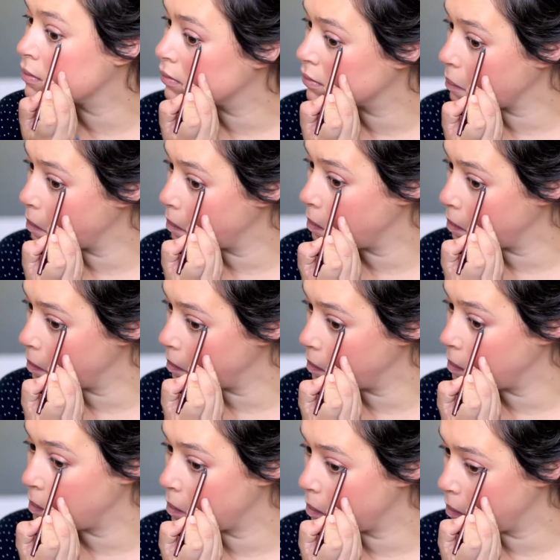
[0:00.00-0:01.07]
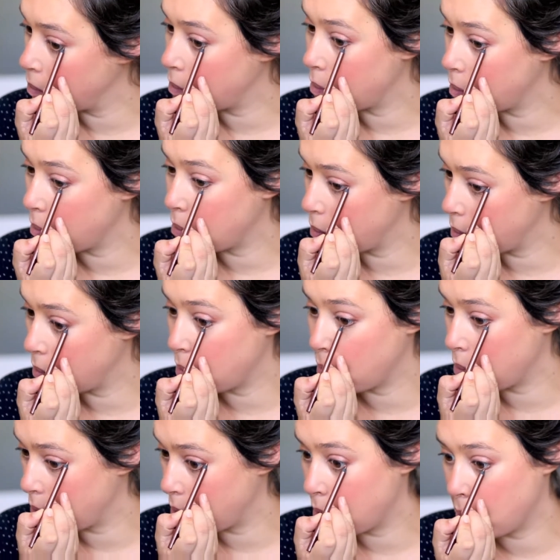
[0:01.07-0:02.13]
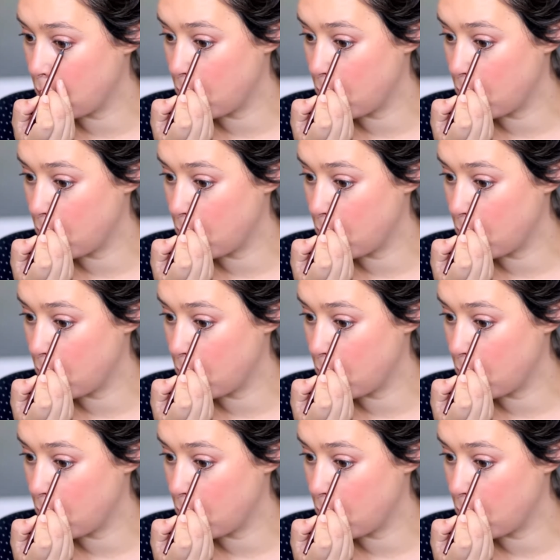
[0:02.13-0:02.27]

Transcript: blend them quickly because once they set,